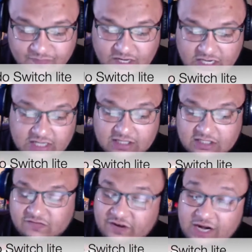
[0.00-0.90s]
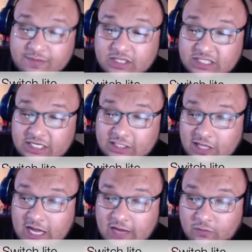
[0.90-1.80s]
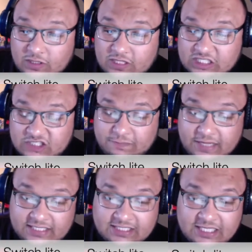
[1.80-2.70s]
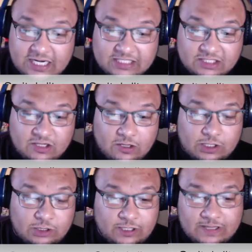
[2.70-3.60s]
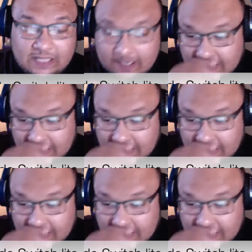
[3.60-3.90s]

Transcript: It looks very much in line with the specs that I saw during that